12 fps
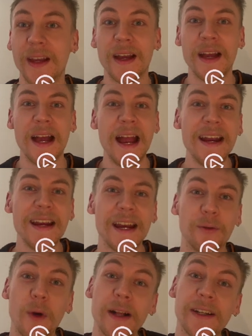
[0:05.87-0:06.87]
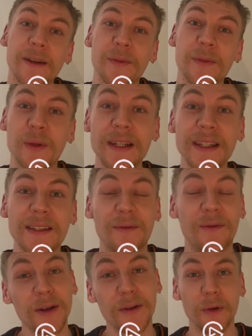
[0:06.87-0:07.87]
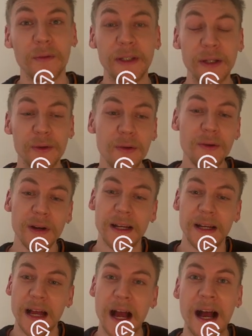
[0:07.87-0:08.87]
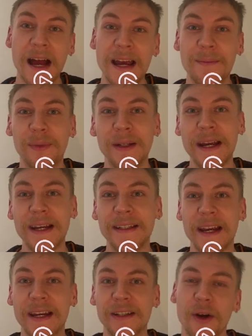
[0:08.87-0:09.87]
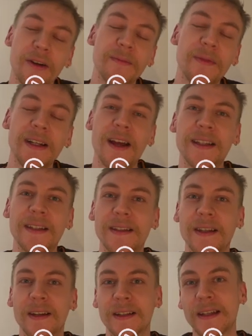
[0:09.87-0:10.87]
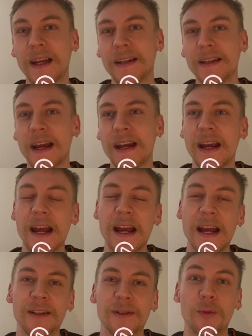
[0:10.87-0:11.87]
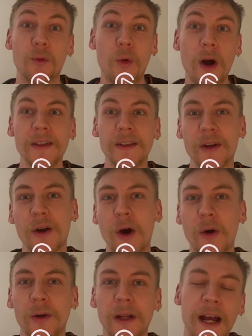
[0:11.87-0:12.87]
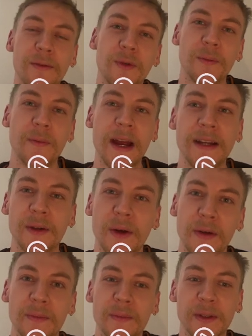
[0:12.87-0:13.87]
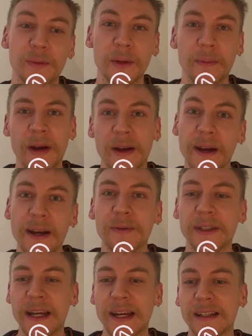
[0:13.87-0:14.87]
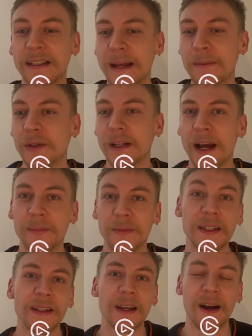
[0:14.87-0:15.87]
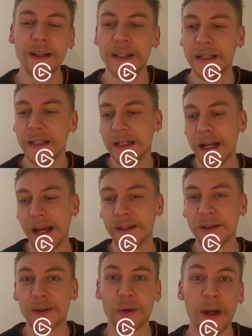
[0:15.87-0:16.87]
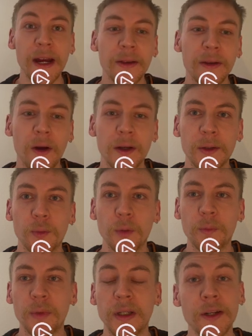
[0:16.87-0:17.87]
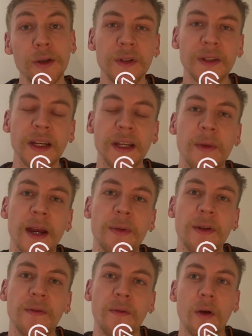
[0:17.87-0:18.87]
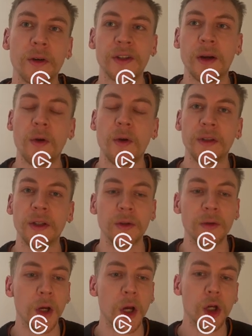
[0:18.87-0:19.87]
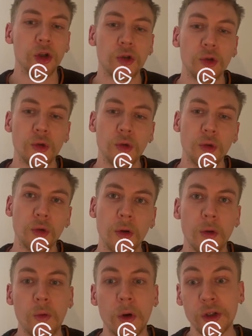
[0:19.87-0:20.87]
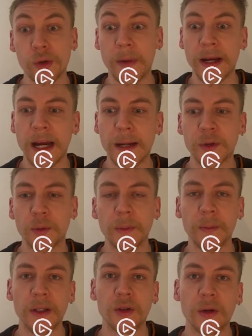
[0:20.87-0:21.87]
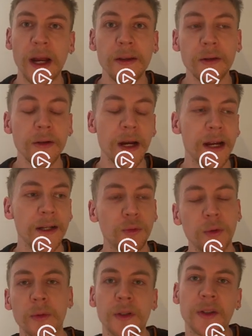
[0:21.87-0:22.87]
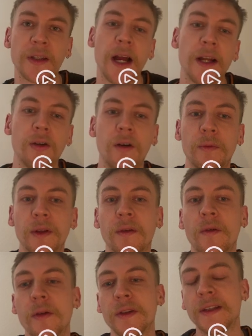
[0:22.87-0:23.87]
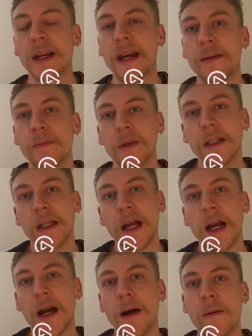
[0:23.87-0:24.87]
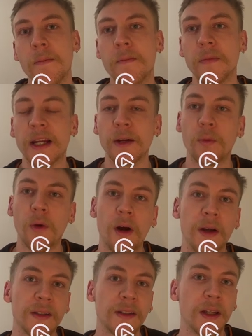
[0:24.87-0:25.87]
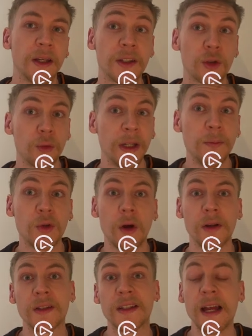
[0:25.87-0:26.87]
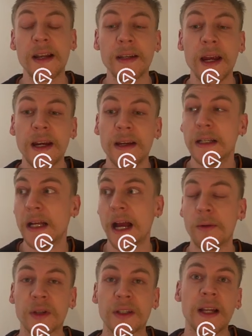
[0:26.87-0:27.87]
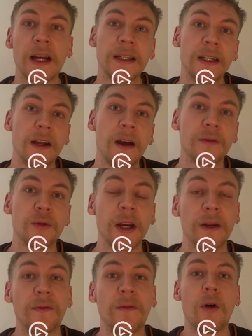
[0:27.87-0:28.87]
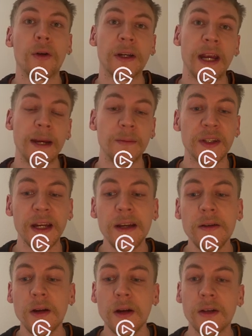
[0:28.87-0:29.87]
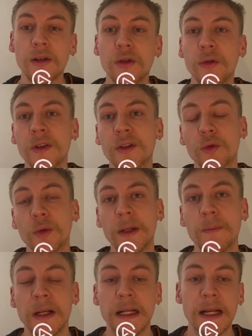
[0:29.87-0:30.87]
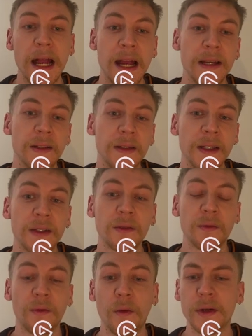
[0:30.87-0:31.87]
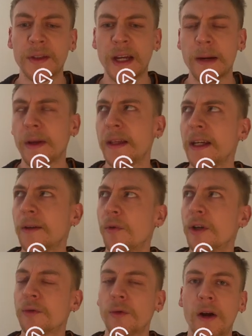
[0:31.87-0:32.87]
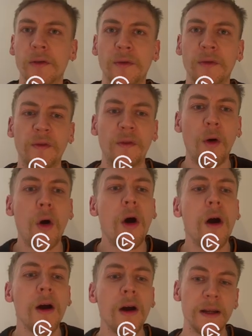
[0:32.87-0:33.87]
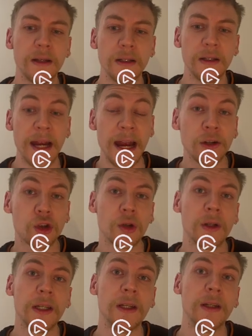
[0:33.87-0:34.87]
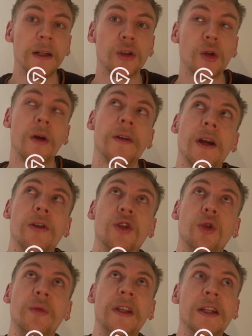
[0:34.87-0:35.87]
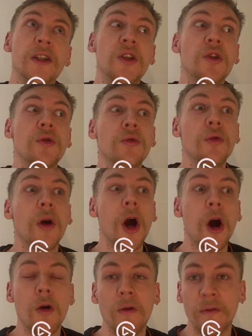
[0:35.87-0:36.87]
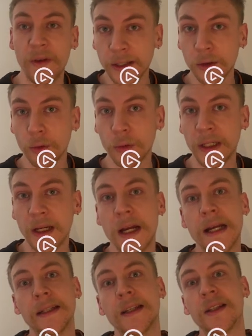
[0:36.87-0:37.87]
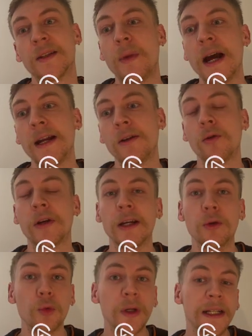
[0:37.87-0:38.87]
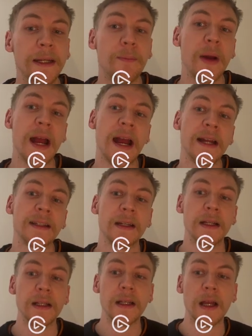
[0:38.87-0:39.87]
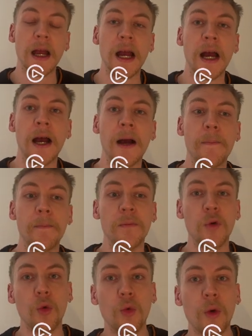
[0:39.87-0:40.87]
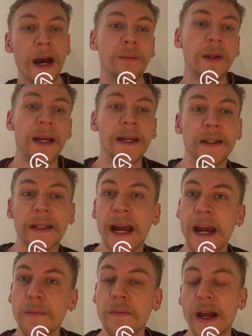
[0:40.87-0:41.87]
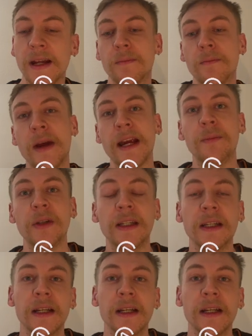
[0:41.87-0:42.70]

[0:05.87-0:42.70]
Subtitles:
Hey and welcome to this VOD review. I played a tournament last Sunday and won the whole 100-man tournament with my favorite deck, Lemon Lime discard. And today I thought it would be interesting maybe for some of you to watch my games with me together. And we will start off with the first game that was streamed on Sunday. I was lucky enough to get 4 games in to the stream. And this first game, I think it was round 4, actually turned out to be a 2-0 victory, despite looking really bad while playing the game. And maybe